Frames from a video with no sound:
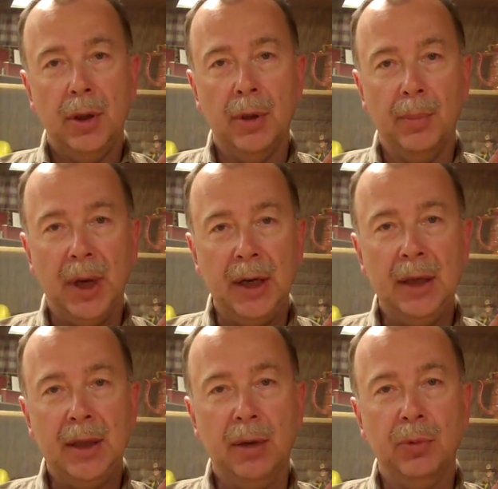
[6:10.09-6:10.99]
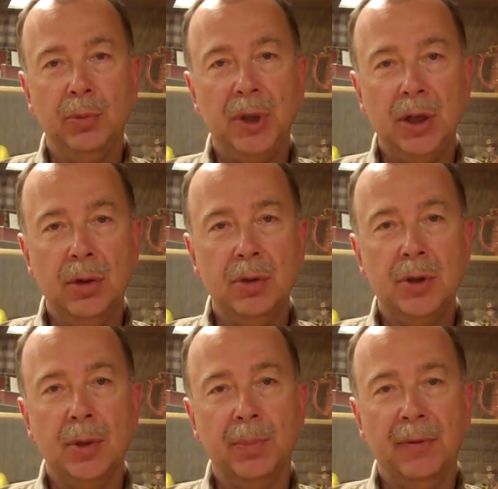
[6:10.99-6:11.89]
the money that will be
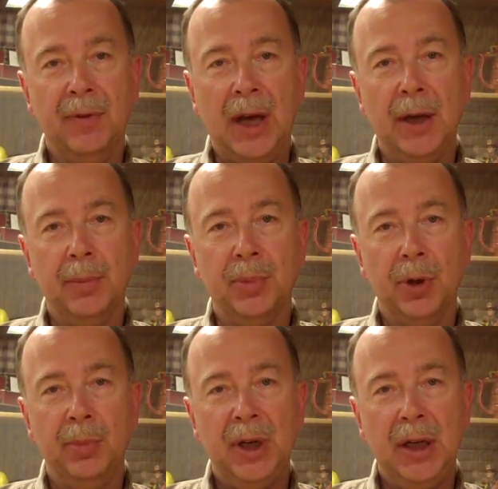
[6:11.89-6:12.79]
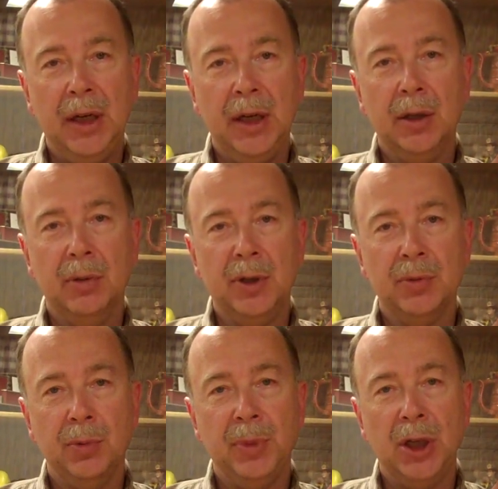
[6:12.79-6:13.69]
used to provide a permanent
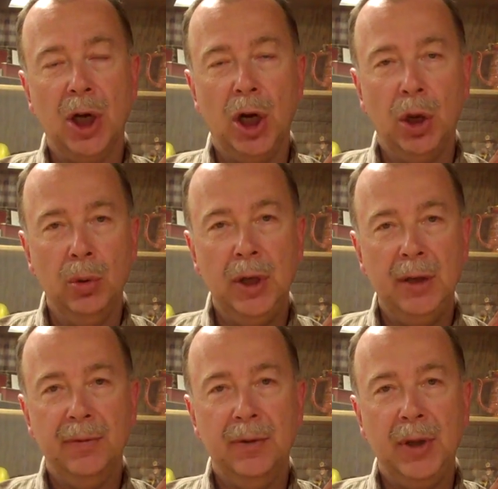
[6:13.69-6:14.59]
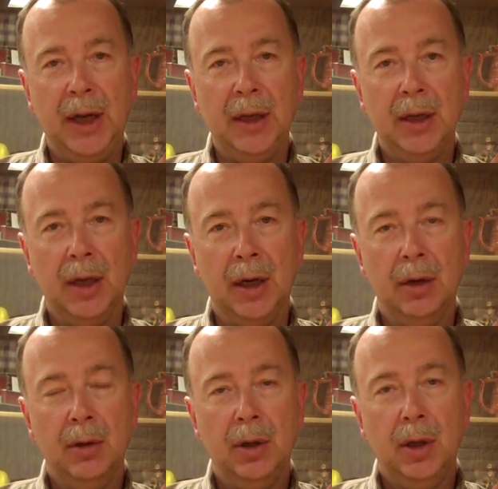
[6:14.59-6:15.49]
increase will be only for that year.